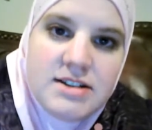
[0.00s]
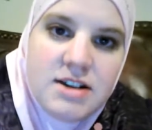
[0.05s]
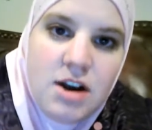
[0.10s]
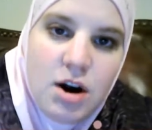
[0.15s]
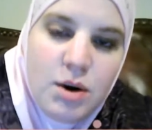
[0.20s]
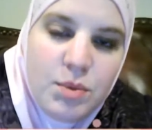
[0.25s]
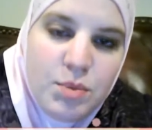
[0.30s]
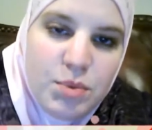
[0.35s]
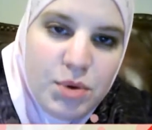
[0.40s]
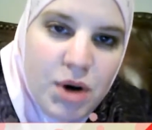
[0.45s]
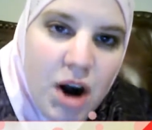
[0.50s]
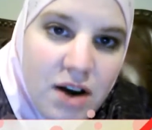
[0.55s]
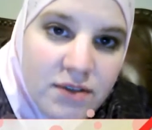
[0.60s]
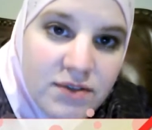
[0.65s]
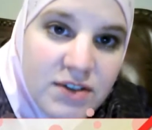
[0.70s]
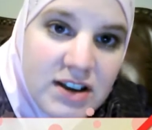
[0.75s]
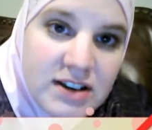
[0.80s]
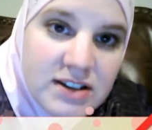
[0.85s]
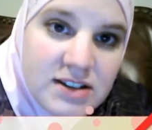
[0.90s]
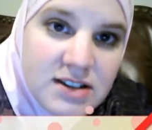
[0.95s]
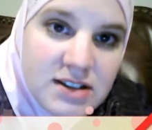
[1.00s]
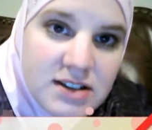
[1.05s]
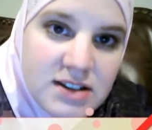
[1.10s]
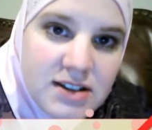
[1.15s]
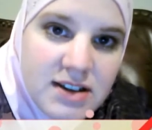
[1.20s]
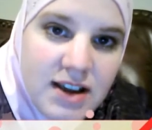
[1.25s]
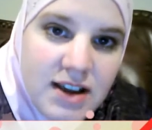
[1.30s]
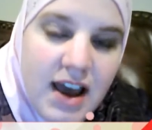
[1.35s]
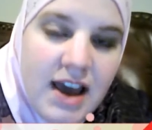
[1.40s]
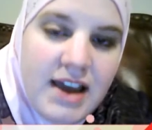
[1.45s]
and our Prophet
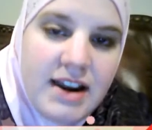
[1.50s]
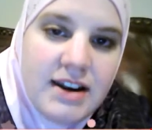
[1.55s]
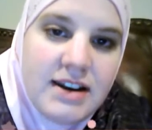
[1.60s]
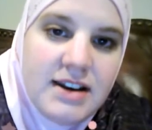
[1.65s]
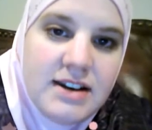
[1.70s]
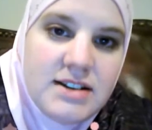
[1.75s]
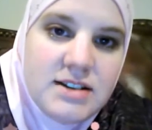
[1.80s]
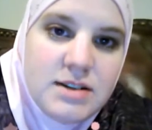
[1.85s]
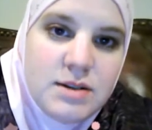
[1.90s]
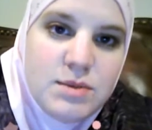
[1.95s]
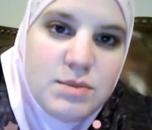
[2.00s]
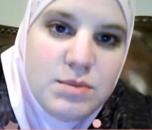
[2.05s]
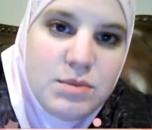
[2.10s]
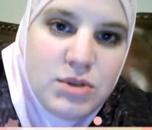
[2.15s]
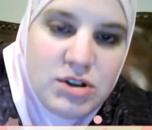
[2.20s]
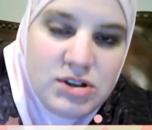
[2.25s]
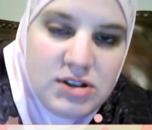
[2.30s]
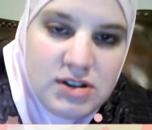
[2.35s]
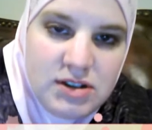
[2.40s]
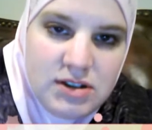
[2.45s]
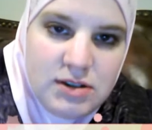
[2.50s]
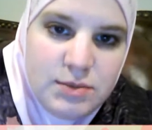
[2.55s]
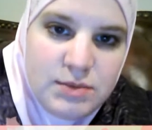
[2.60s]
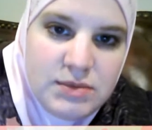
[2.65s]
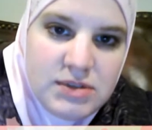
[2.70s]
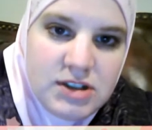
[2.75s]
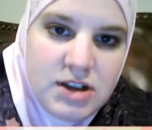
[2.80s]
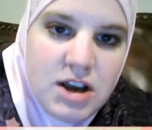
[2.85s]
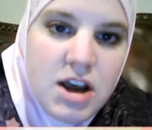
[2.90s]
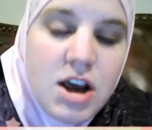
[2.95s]
and
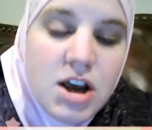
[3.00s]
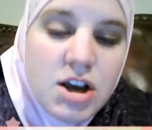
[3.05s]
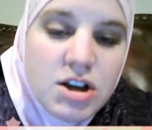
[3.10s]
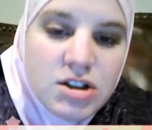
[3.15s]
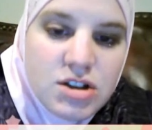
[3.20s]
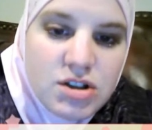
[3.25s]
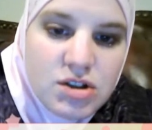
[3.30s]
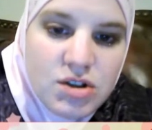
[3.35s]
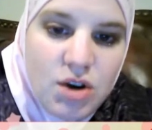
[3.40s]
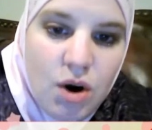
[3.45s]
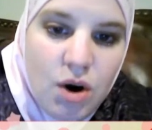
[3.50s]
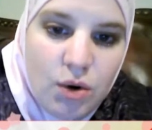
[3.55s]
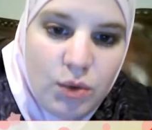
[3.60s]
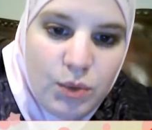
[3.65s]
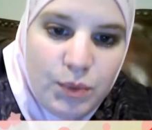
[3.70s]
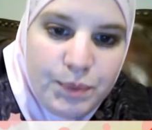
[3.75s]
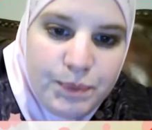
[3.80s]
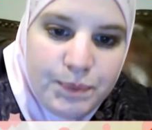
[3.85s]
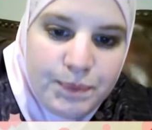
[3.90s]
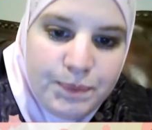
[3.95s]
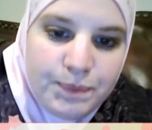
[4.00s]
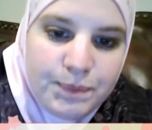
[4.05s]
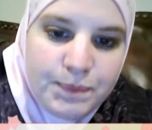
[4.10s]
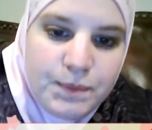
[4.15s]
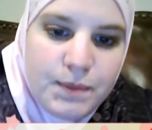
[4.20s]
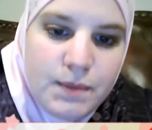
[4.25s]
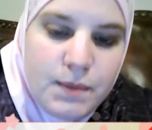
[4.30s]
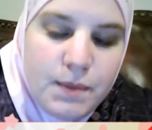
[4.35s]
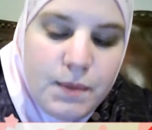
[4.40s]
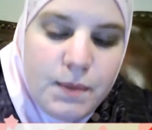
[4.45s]
Muslims. So,
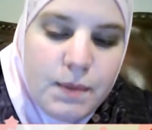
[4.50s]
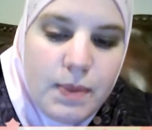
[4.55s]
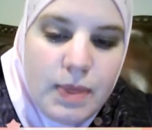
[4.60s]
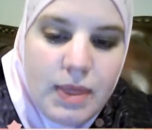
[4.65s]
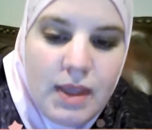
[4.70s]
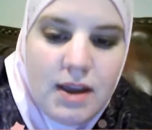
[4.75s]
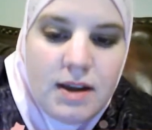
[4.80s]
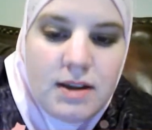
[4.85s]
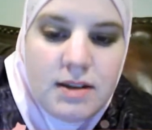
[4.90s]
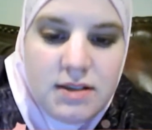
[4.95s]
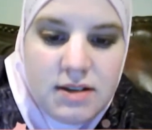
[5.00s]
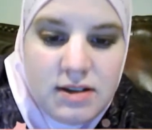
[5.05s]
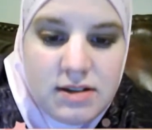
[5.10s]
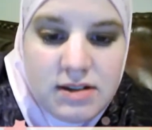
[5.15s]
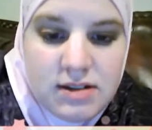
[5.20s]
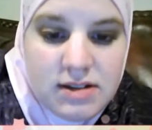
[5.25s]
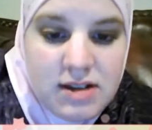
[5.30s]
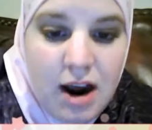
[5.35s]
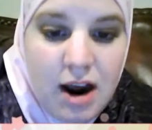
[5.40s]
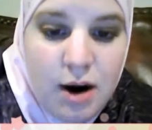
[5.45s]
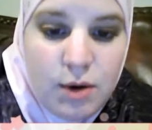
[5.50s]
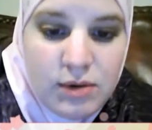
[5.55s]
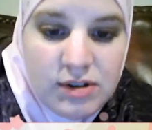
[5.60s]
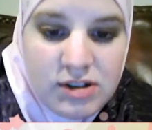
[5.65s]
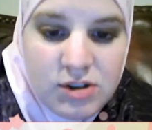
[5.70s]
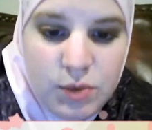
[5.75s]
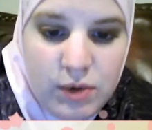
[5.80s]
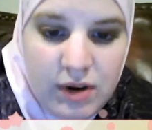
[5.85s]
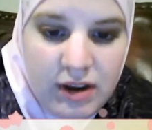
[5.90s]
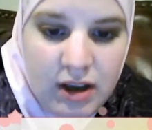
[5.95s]
this is how
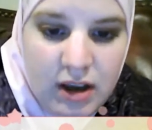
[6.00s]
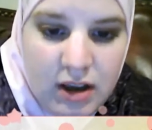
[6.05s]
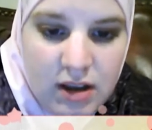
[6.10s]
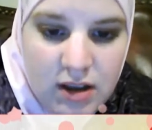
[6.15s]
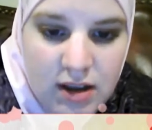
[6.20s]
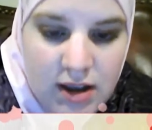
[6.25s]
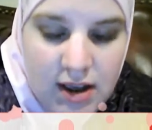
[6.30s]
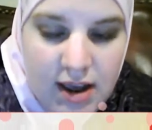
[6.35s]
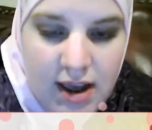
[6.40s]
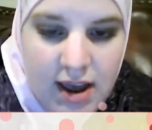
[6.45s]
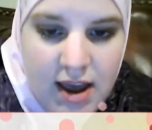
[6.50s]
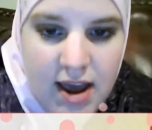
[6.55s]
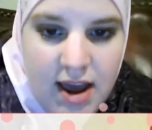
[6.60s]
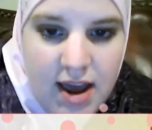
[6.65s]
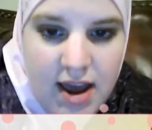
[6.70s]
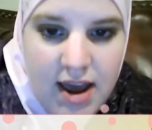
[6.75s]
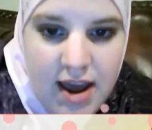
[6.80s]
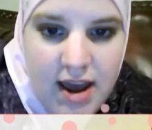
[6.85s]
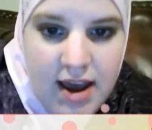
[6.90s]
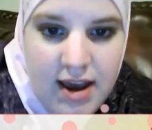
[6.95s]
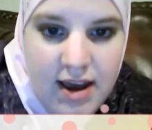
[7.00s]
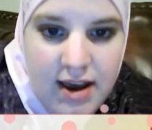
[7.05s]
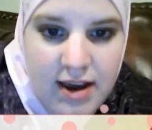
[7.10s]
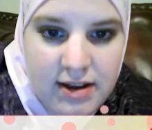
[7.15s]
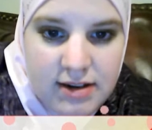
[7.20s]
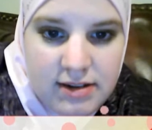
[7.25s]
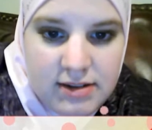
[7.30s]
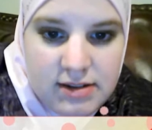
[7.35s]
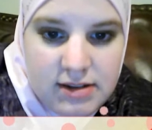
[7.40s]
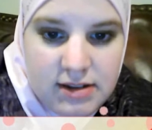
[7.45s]
we're doing it.
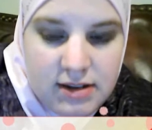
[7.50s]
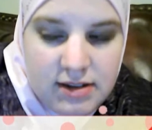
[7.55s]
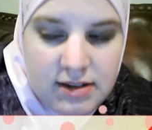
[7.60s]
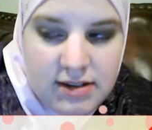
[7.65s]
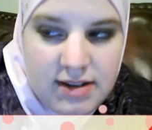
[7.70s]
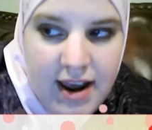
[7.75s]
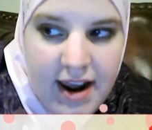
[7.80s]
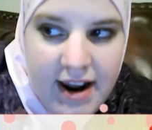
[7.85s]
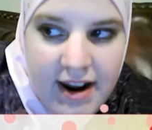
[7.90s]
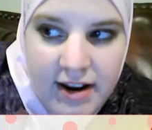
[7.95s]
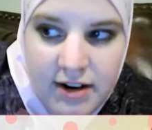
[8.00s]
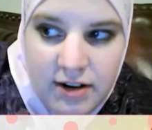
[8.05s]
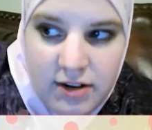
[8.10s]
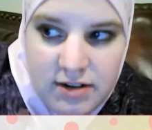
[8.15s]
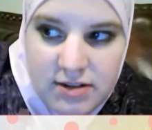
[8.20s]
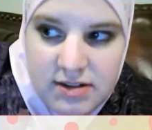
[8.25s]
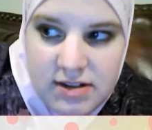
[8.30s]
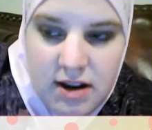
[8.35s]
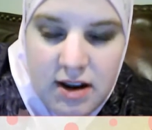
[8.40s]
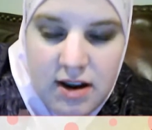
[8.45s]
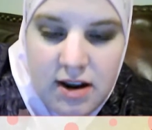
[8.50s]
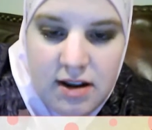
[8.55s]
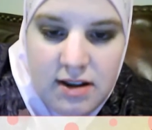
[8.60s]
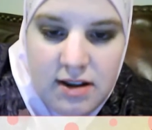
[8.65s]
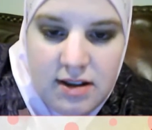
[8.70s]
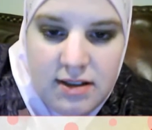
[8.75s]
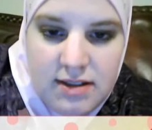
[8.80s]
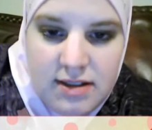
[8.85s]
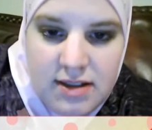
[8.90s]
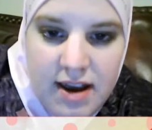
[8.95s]
And the haters,
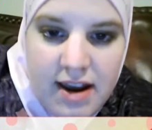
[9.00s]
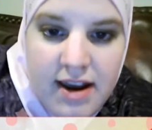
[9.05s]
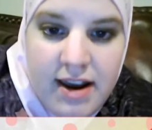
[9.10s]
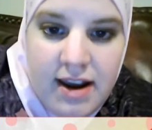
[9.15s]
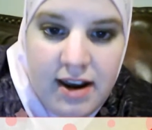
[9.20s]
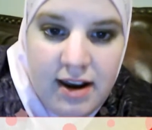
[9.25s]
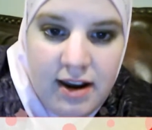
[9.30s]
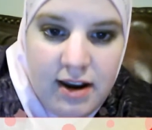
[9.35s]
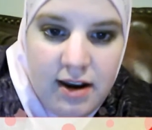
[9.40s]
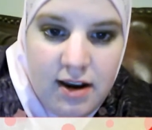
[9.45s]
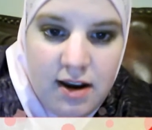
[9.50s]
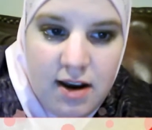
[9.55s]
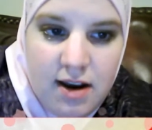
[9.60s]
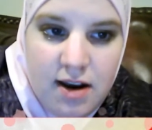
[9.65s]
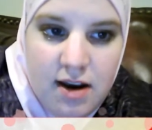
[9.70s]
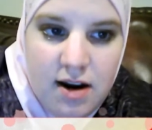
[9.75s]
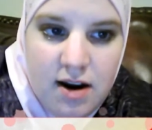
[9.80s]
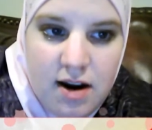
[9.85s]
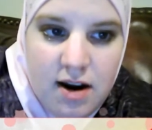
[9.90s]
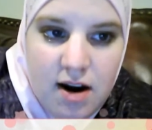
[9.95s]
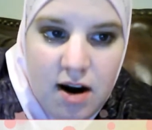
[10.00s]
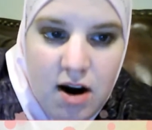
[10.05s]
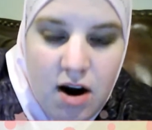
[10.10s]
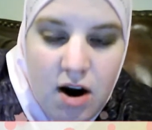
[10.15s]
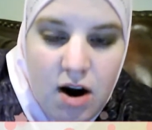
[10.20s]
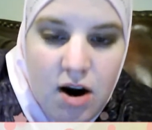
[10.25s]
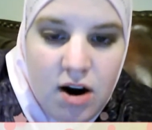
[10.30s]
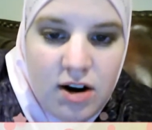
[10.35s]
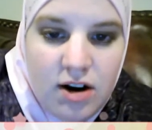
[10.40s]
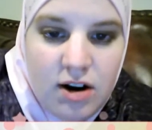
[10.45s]
they
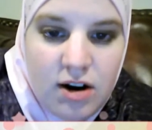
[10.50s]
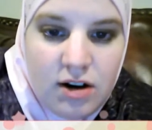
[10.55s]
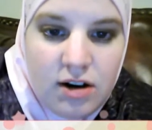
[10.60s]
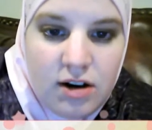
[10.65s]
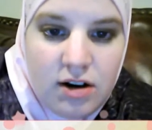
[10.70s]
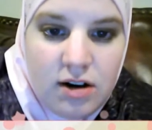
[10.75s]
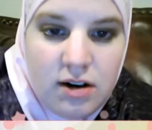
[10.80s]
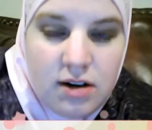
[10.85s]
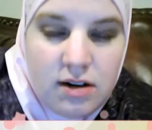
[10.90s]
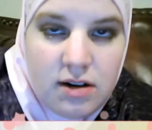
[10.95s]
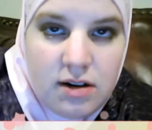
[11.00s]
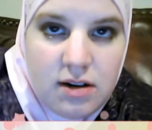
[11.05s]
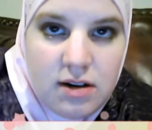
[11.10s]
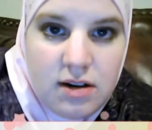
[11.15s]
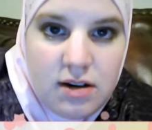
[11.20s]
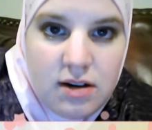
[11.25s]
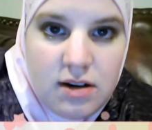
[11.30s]
are